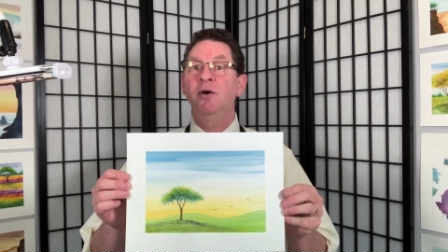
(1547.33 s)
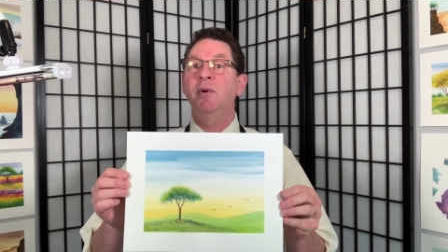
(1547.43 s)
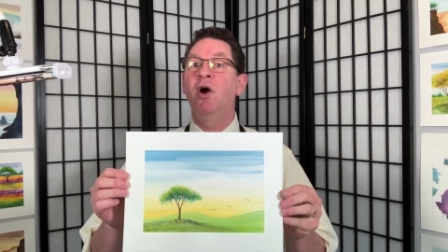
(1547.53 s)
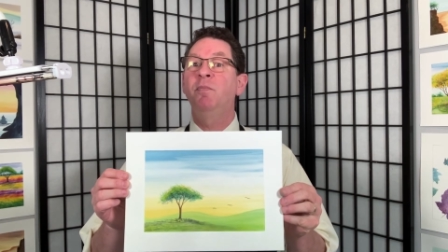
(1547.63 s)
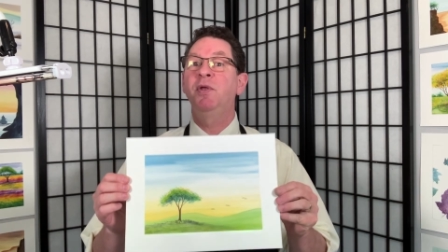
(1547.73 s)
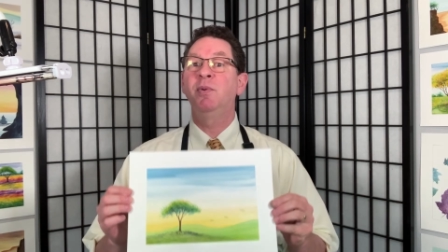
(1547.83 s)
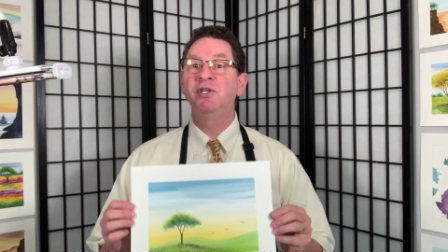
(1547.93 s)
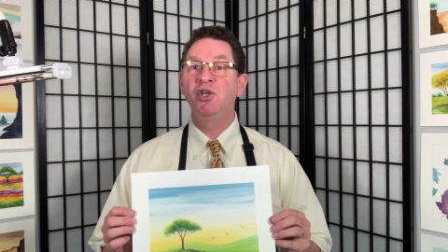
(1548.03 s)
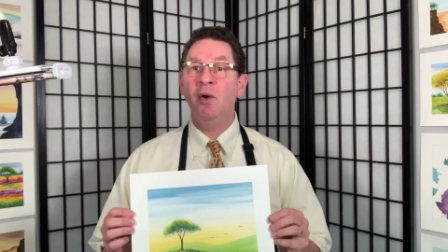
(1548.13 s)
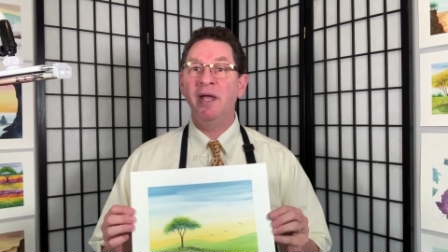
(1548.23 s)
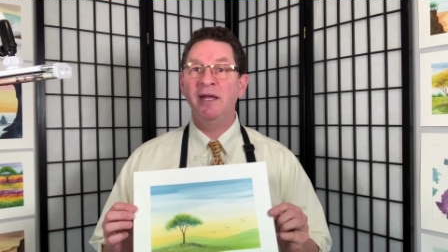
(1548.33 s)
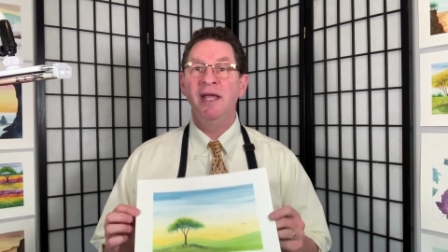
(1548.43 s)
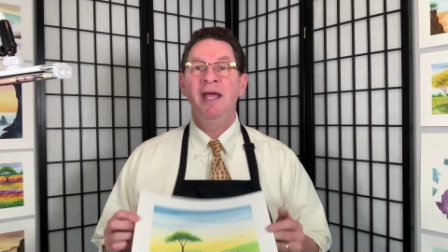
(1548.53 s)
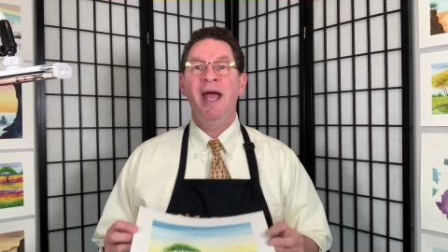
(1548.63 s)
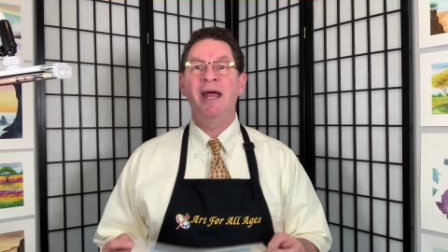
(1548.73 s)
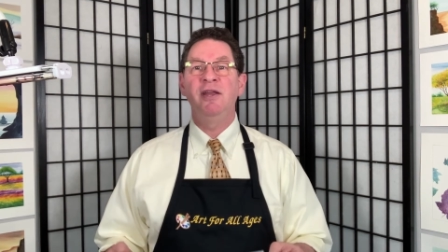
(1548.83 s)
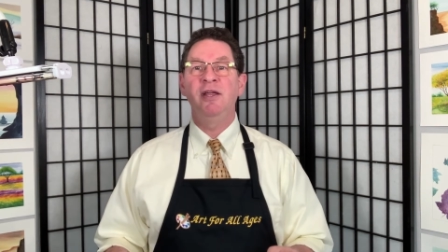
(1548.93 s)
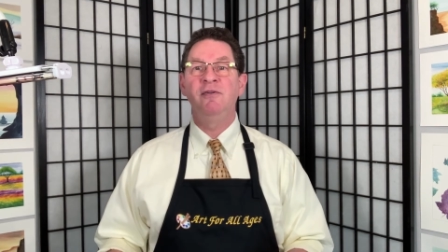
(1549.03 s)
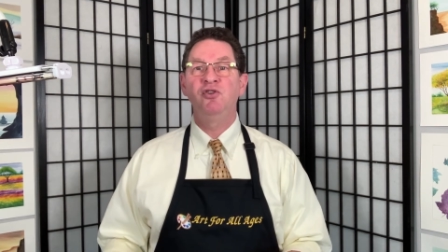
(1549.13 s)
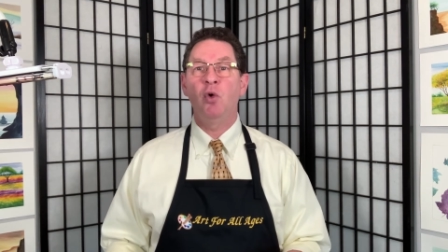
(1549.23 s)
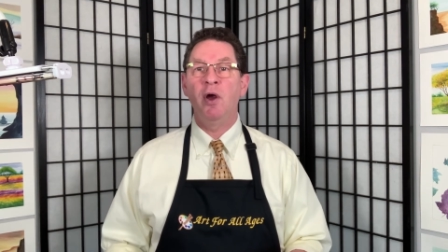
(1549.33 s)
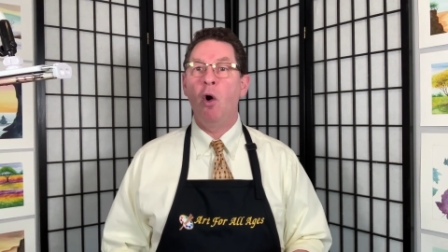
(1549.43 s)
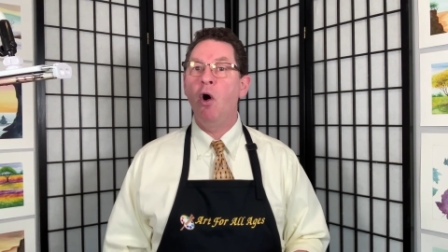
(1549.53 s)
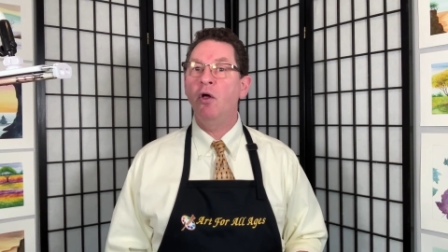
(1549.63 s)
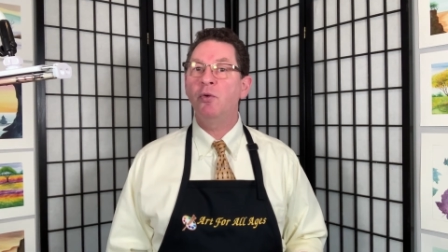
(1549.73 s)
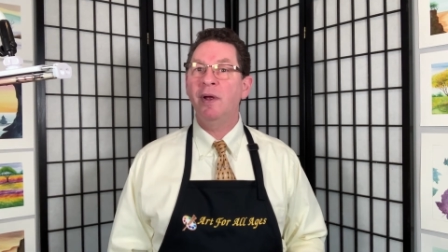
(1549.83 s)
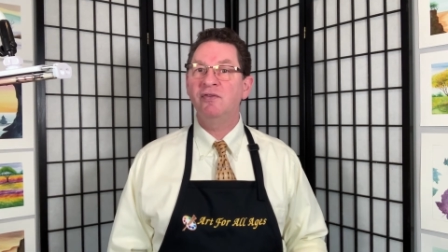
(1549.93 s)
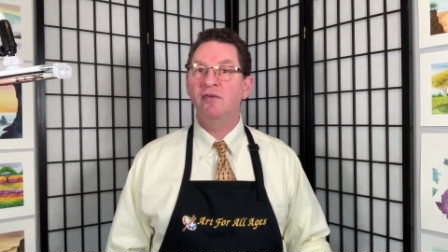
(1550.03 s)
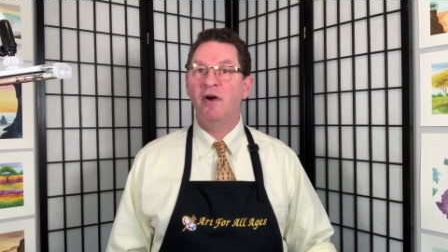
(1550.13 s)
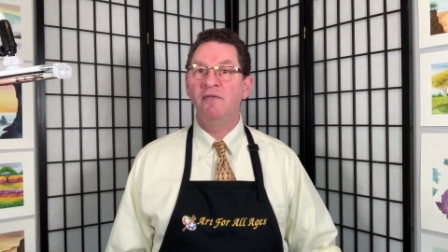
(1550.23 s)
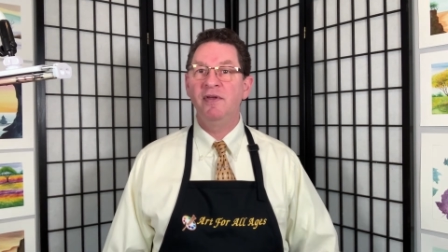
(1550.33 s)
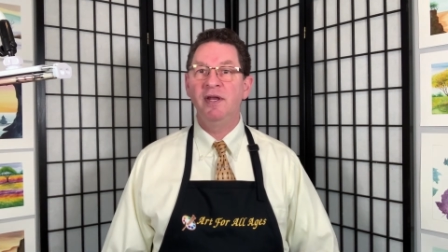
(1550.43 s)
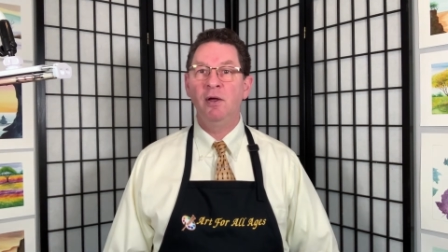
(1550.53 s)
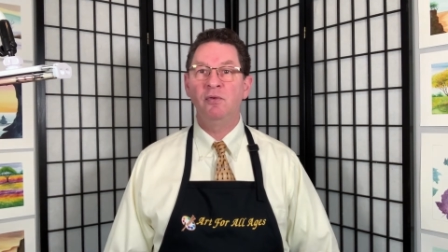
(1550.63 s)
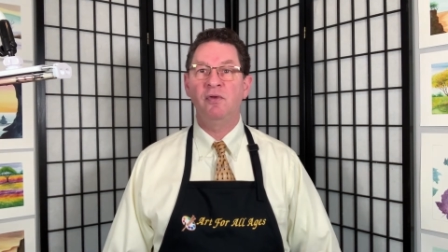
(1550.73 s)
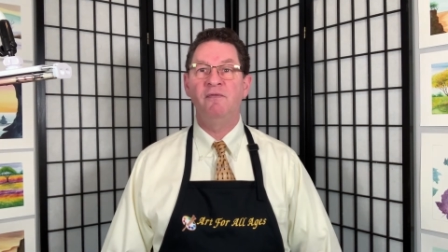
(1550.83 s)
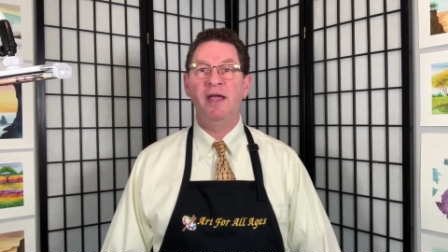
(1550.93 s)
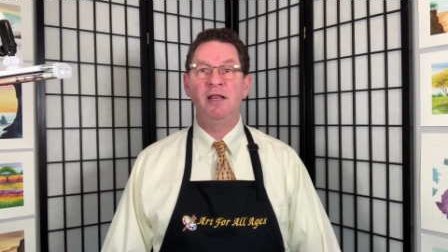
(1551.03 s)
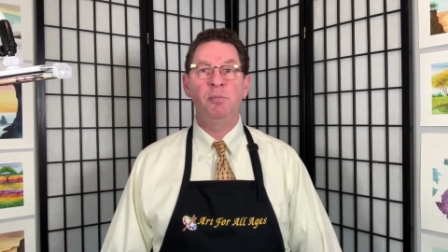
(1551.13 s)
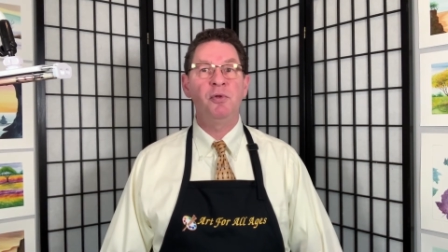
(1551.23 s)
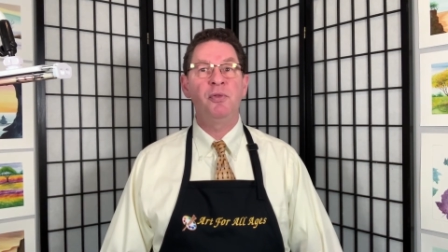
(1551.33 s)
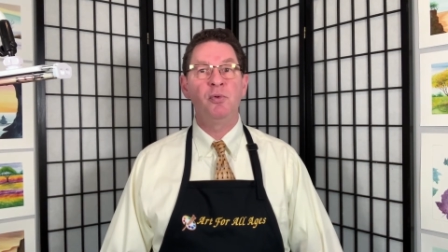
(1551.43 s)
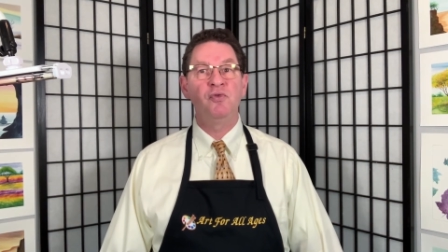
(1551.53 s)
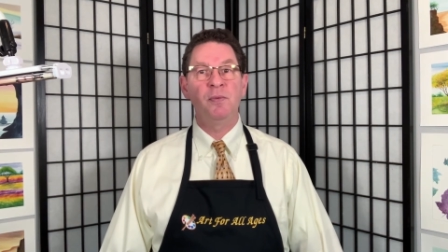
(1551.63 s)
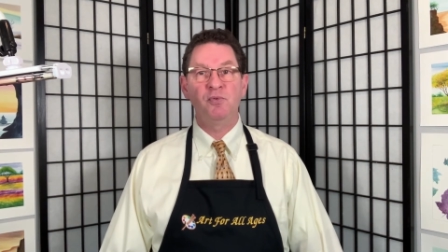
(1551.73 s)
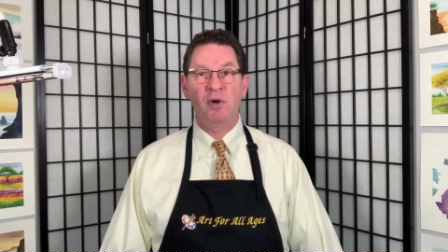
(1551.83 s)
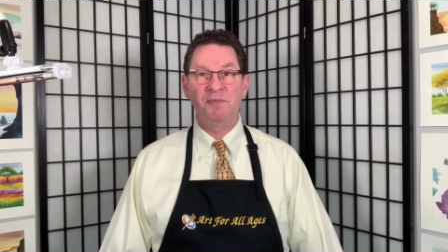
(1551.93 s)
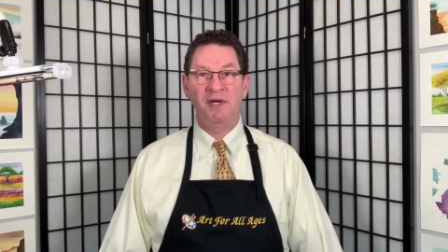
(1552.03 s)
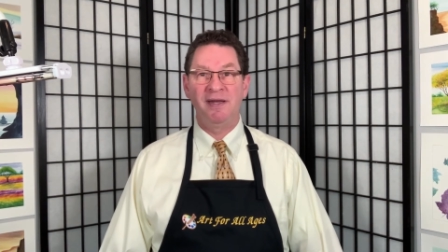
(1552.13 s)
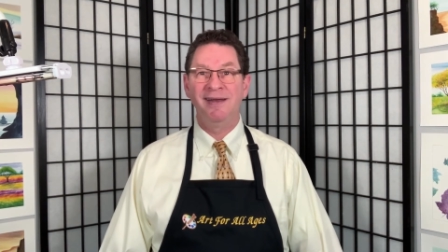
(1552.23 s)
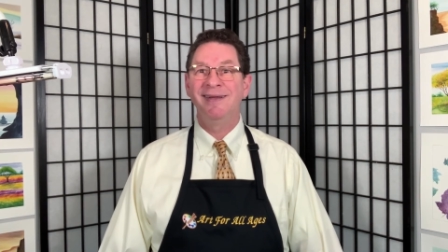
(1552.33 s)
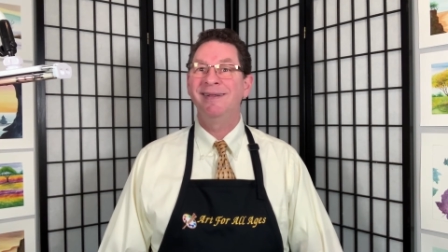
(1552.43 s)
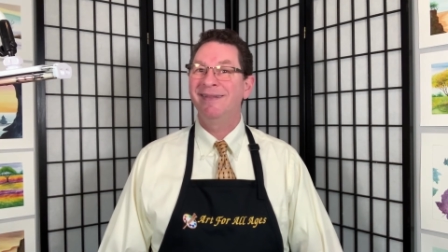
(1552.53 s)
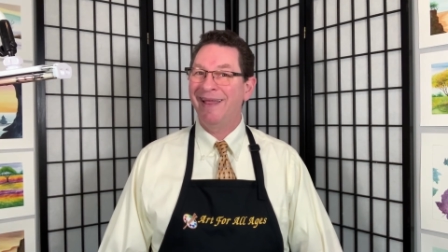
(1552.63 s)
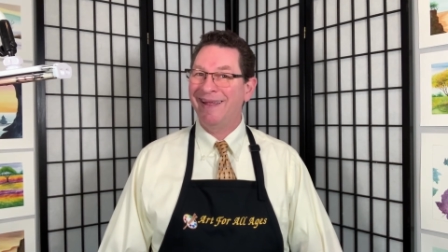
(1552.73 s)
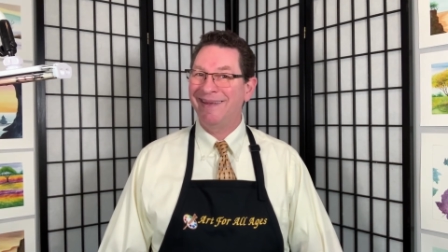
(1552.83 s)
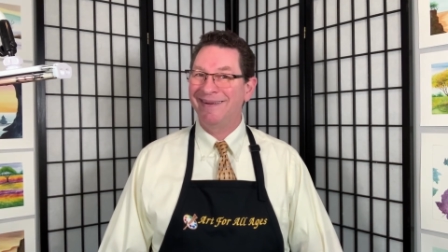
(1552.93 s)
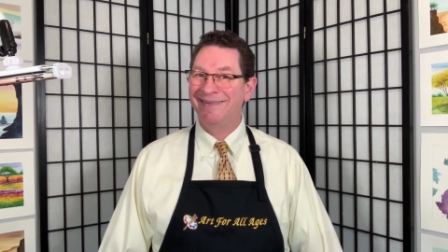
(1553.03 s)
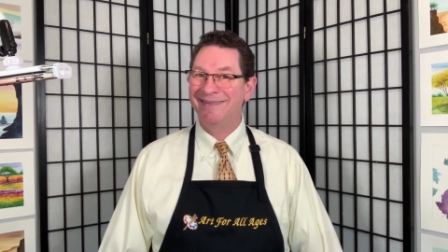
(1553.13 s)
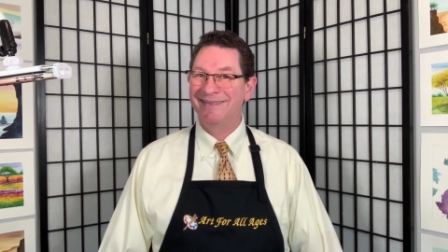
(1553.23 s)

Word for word: We hope you enjoy it and enjoy all the rest of our videos available through subscription. Thank you.